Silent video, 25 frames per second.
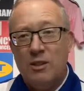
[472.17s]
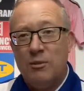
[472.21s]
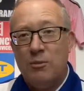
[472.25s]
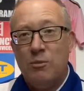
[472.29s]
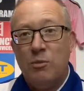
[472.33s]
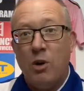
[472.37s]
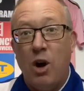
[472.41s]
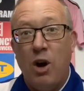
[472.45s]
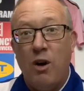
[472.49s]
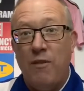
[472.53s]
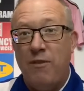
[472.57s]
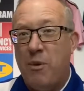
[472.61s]

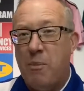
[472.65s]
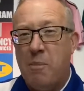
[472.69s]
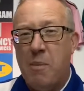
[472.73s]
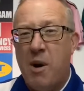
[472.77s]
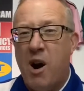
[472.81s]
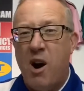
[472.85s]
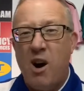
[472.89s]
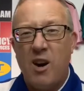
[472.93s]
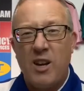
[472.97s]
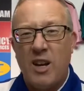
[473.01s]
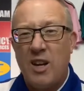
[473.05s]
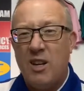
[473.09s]
off a
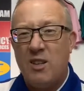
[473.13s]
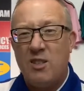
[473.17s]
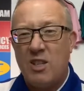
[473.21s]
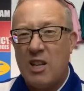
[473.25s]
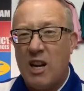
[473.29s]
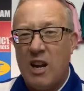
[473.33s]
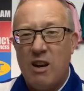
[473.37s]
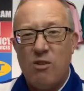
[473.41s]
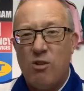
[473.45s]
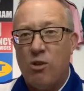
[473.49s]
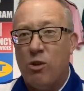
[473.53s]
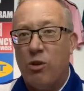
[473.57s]
market
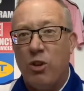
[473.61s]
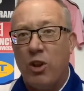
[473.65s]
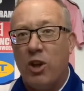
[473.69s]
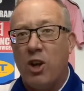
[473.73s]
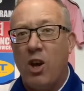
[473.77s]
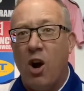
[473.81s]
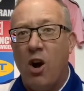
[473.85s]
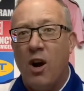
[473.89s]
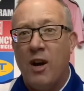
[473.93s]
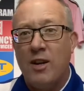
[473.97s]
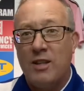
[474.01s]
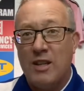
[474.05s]
seller or the
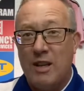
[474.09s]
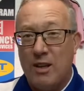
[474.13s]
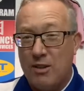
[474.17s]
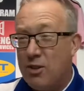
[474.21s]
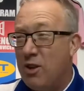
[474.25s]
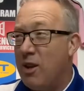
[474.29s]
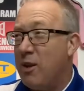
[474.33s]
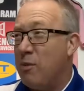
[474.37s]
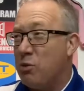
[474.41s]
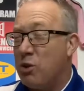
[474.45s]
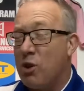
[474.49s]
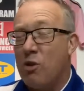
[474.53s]
guys
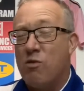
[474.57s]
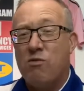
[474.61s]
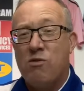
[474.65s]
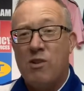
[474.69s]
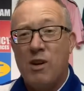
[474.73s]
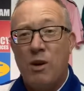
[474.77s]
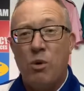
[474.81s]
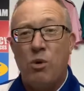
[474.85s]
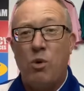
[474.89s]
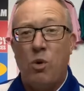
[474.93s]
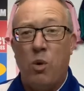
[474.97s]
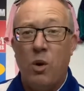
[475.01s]
outside. That was a
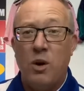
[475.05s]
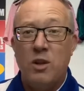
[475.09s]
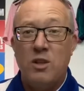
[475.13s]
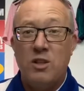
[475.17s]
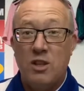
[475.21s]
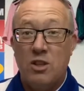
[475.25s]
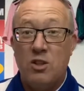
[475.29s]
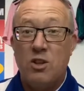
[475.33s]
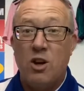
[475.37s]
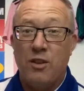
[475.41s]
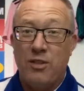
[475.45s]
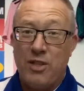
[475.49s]
real quality
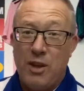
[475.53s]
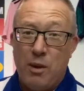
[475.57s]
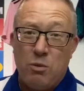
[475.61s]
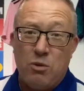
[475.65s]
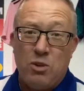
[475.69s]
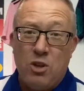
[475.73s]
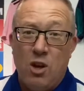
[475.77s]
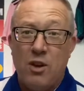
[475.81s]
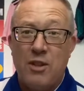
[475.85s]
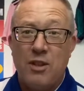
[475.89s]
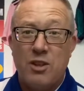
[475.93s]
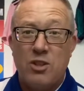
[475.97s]
scarf. That was
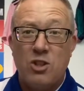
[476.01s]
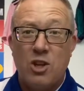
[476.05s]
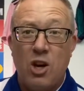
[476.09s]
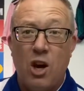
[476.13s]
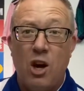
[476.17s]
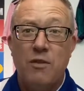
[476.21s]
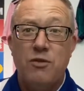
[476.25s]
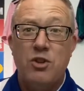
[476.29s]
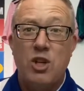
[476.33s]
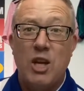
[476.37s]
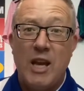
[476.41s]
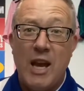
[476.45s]
like the
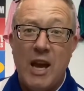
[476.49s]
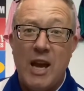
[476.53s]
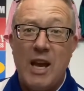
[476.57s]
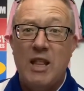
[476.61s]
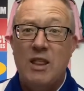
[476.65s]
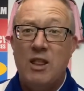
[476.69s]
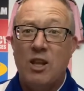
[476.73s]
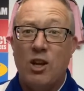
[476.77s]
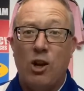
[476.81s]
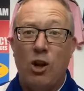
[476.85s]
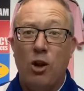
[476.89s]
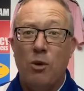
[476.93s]
scarves you get in
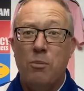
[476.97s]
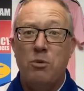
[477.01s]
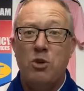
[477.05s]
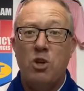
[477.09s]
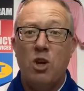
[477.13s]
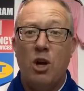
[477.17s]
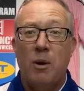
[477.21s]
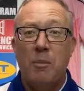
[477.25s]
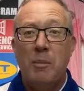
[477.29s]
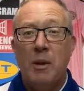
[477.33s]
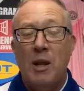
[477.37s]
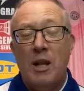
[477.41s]
the club
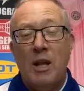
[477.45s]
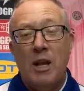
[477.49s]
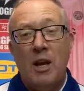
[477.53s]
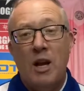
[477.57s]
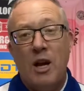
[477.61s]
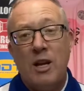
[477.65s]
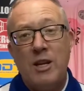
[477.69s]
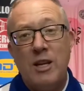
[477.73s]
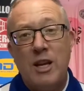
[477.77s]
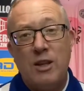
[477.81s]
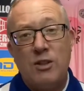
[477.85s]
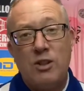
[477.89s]
shop.
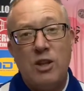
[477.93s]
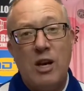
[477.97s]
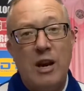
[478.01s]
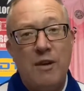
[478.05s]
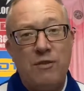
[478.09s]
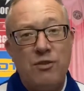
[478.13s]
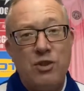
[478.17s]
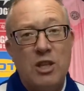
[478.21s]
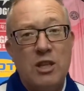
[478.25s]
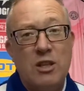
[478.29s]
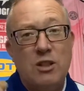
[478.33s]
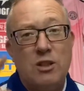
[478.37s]
And yes, I have
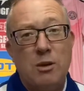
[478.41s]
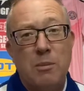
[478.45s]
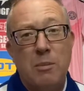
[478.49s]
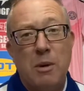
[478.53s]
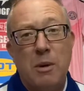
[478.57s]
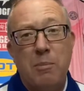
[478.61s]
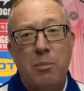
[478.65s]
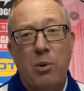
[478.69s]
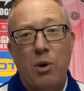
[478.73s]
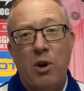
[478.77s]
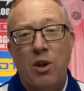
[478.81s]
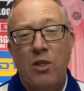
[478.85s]
seen somebody
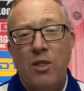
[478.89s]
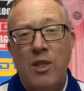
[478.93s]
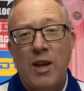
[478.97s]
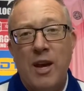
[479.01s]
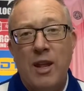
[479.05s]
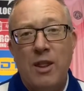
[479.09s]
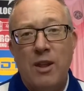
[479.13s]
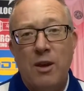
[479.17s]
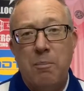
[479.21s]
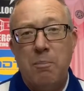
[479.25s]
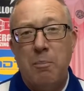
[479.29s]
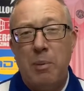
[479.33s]
put on there
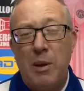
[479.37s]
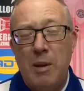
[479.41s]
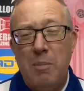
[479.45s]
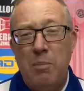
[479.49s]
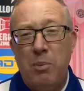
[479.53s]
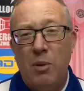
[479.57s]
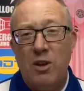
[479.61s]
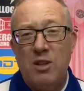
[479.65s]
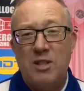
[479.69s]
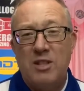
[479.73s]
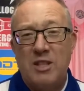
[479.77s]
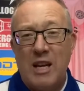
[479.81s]
that
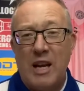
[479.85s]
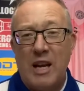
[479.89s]
people are selling